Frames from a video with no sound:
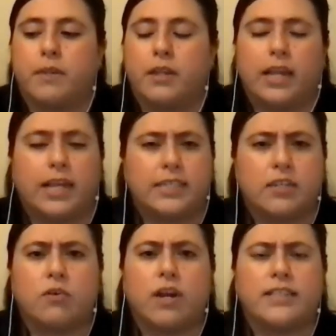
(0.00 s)
like I said,
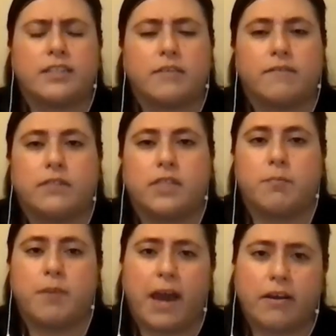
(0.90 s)
you're gonna start seeing
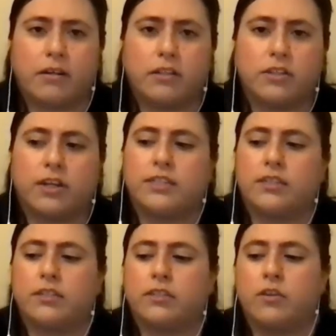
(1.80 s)
patterns, you're gonna
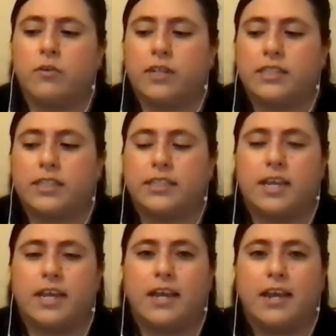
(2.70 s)
start to notice things
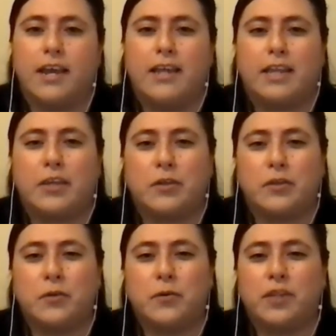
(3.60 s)
that you
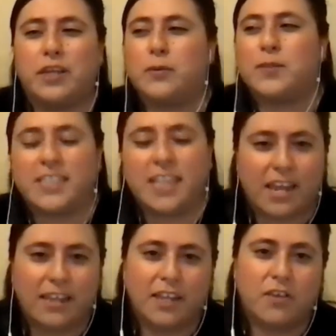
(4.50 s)
do, that you
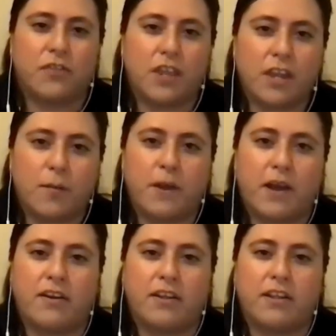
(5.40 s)
say, that you think
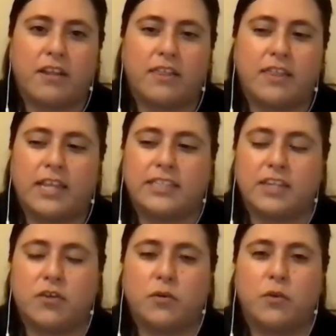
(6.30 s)
about, and things
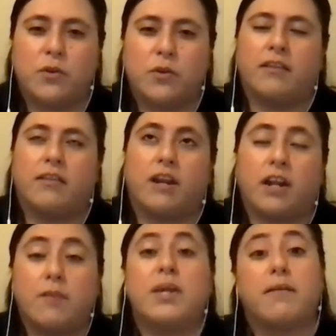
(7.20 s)
that are
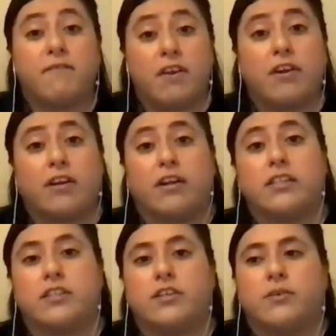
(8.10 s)
gonna become very clear
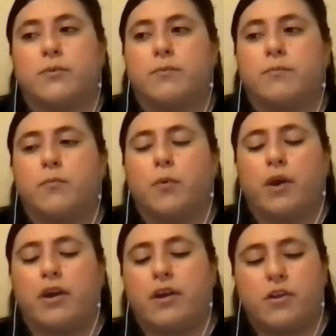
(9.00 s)
to you,
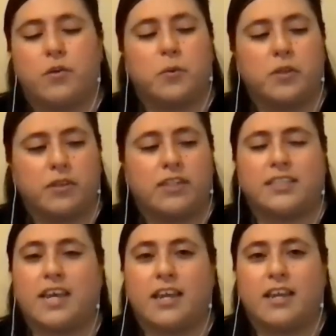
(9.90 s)
where you will
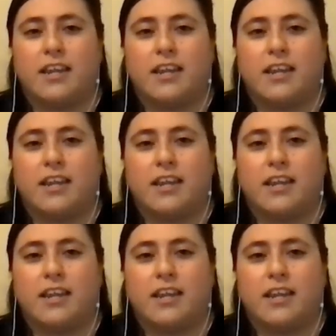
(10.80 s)
decide,